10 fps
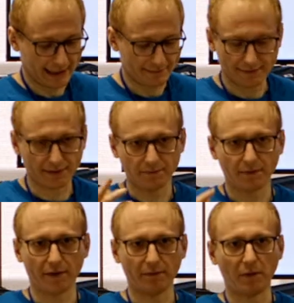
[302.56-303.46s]
yeah, the,
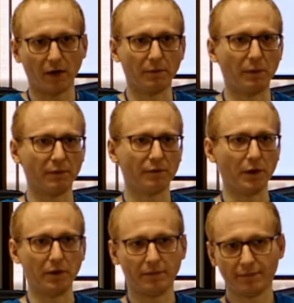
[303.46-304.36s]
on, on the mobile
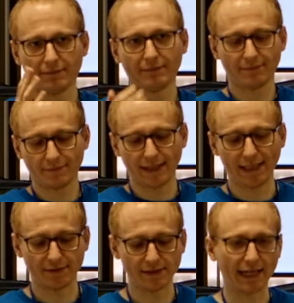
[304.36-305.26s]
phone,
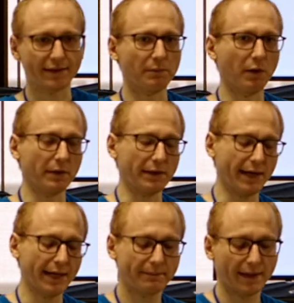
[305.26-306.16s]
it, you get the mobile U
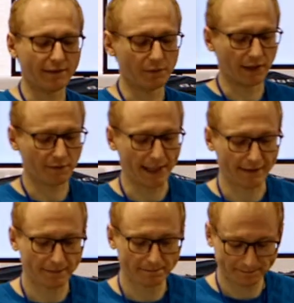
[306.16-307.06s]
I, as you would expect.